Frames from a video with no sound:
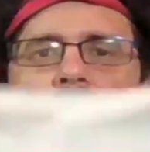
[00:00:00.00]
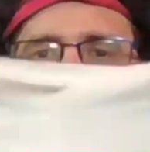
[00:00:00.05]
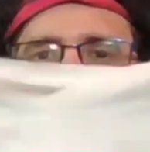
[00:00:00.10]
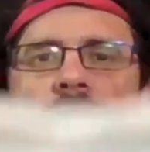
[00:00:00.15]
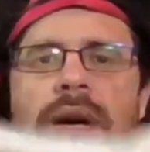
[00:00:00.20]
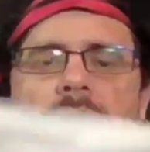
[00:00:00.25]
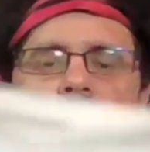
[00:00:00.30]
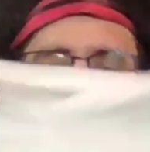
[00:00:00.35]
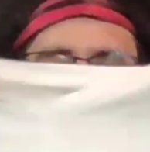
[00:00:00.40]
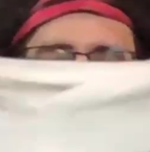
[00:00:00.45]

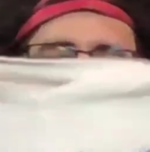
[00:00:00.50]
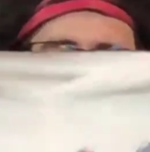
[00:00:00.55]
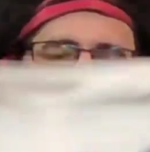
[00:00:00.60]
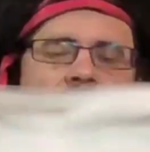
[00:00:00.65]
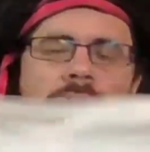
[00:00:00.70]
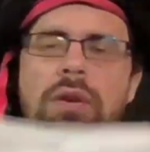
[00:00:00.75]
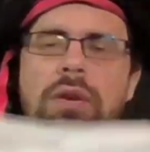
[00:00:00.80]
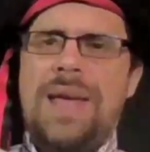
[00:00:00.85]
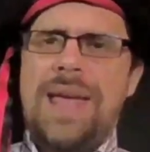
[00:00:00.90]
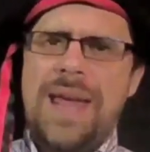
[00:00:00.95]

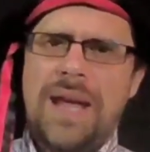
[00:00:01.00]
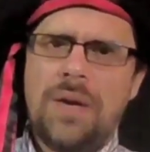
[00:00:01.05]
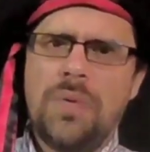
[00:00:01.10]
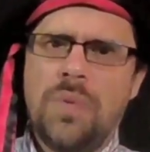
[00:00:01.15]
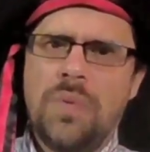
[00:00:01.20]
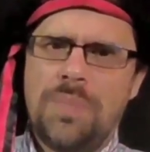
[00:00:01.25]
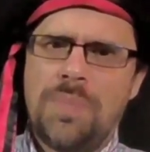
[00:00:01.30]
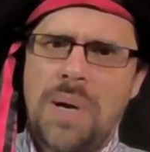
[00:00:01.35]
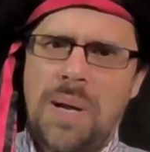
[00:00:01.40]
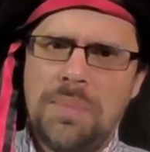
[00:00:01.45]
Anne
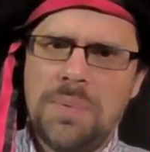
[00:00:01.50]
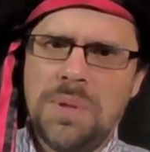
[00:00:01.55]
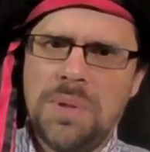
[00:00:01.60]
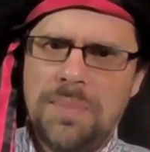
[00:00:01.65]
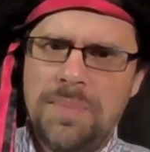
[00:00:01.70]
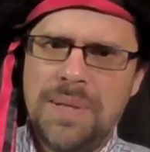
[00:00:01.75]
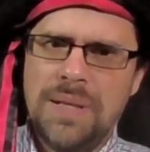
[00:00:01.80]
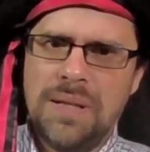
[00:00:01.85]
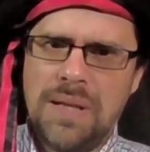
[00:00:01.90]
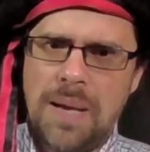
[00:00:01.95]
would probably
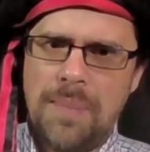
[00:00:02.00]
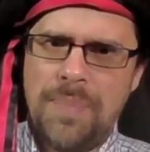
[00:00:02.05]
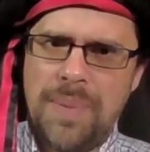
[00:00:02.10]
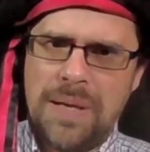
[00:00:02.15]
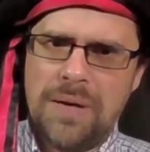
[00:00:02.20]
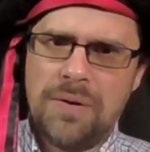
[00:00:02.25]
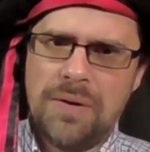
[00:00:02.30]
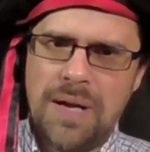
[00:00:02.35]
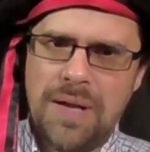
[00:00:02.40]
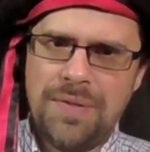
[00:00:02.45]
be a lot
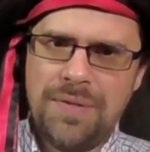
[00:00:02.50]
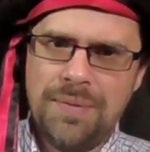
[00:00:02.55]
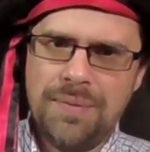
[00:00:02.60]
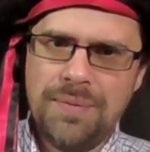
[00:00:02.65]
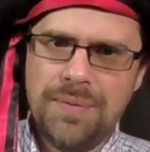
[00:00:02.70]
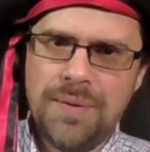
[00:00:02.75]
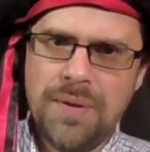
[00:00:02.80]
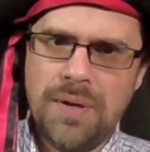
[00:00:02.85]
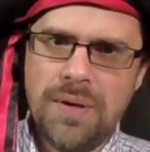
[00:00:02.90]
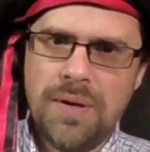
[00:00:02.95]
better at
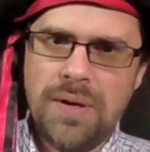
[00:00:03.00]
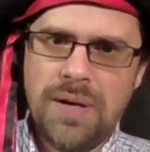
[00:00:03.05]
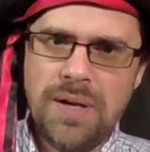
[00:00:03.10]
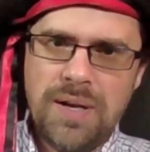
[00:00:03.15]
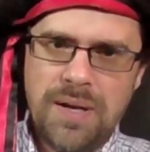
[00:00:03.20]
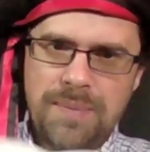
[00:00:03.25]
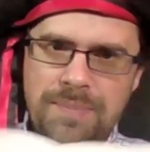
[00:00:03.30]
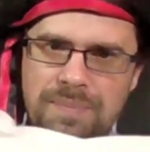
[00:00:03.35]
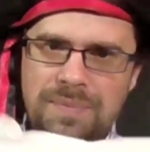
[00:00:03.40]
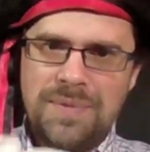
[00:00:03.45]

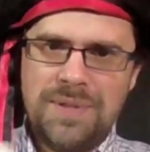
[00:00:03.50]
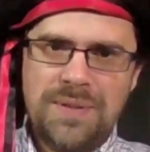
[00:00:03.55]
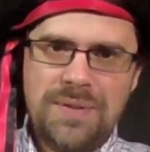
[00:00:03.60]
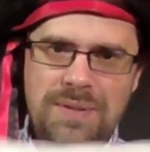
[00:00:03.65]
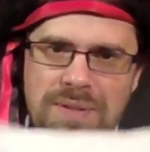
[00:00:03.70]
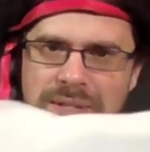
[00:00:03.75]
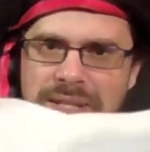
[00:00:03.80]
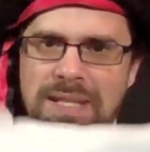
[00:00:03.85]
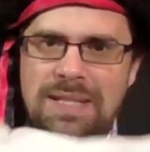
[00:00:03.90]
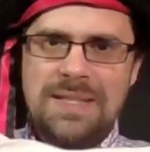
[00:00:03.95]

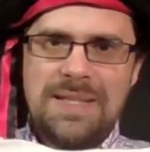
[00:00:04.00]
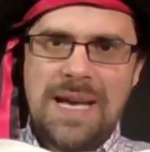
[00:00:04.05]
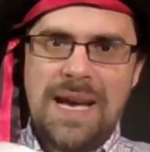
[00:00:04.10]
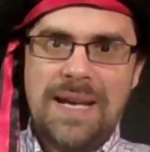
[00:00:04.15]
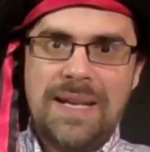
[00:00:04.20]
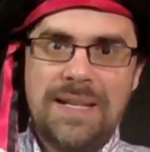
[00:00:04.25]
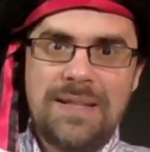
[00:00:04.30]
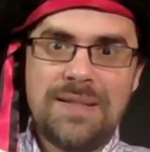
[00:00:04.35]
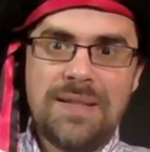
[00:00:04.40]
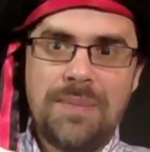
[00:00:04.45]

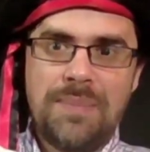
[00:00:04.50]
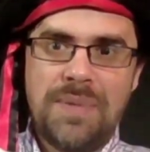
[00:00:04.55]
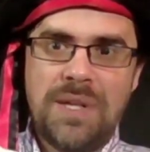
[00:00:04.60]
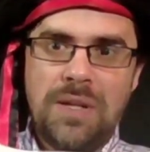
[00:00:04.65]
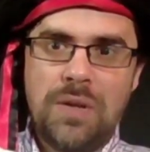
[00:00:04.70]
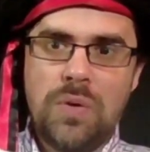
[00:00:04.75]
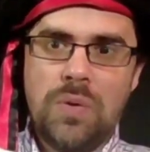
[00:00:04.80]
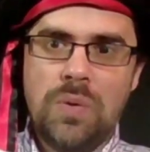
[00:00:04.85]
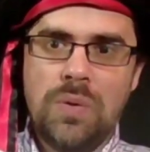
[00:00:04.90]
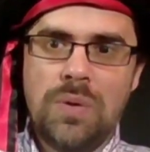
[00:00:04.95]
designing
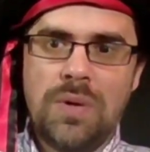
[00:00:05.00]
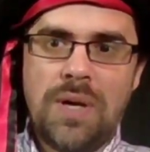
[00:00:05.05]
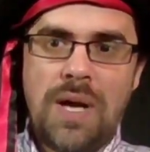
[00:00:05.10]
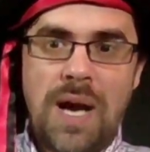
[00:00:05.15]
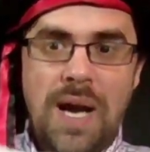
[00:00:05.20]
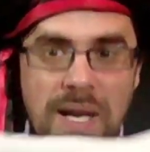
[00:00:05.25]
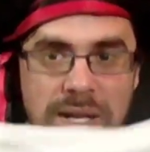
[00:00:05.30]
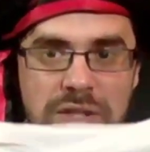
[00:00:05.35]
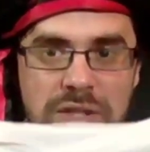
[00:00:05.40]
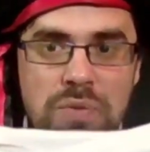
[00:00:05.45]
something cool.
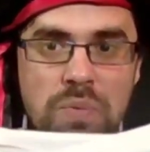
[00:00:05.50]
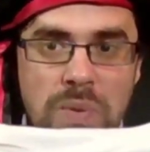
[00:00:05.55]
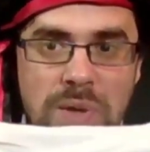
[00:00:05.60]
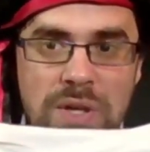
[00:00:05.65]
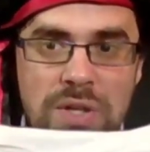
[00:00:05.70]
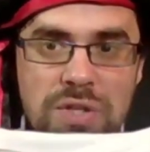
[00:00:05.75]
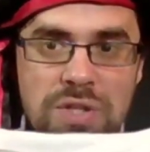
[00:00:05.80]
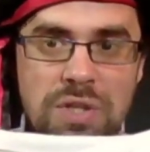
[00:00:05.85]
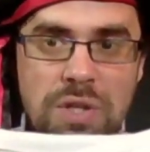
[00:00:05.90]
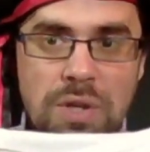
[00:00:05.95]
I just want
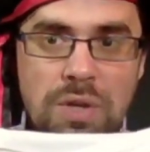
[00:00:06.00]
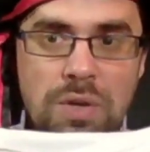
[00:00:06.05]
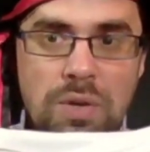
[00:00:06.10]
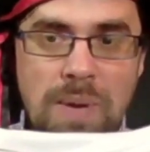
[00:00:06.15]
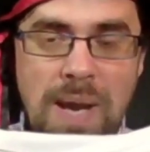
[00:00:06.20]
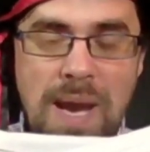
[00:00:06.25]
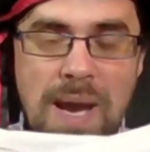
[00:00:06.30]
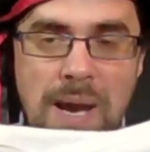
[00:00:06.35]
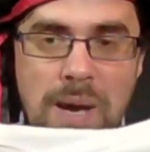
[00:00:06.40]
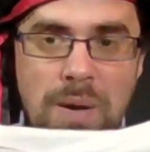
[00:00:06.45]
to show you
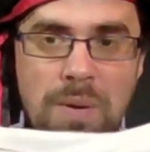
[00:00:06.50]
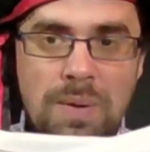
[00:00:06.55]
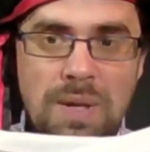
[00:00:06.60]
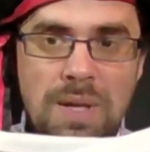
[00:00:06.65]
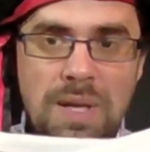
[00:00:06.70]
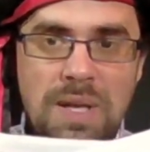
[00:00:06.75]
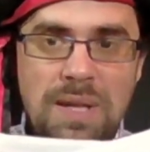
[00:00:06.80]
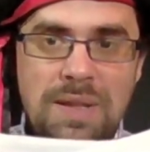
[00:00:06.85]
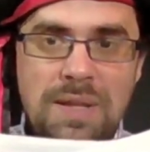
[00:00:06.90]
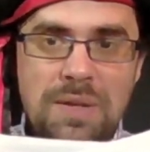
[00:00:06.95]
how
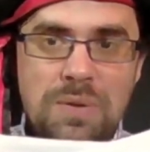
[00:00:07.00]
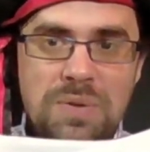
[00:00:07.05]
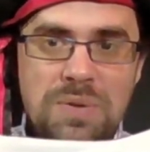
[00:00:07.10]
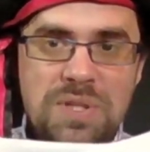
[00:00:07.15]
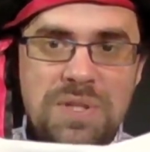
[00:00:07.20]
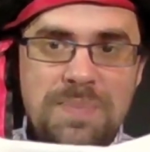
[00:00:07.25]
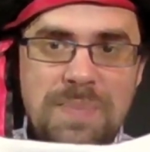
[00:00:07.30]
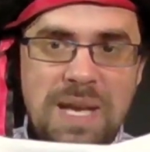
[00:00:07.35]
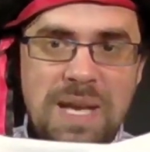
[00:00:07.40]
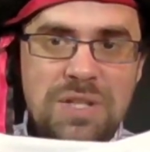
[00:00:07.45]
you
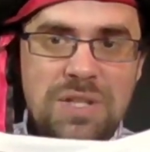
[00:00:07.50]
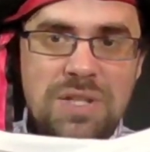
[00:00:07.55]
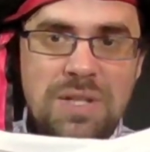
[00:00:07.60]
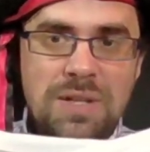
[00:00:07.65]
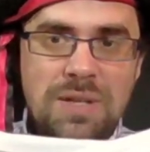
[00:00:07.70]
smash it